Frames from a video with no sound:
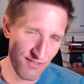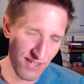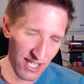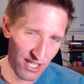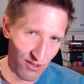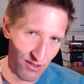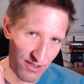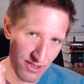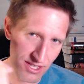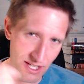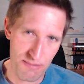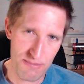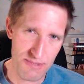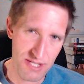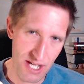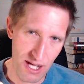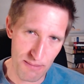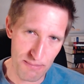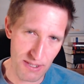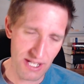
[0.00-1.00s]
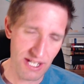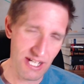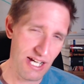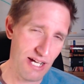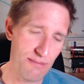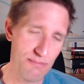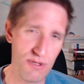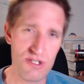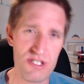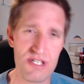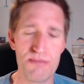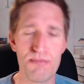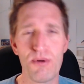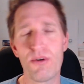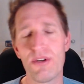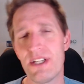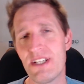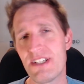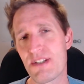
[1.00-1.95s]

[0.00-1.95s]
video a thumbs up, and most importantly,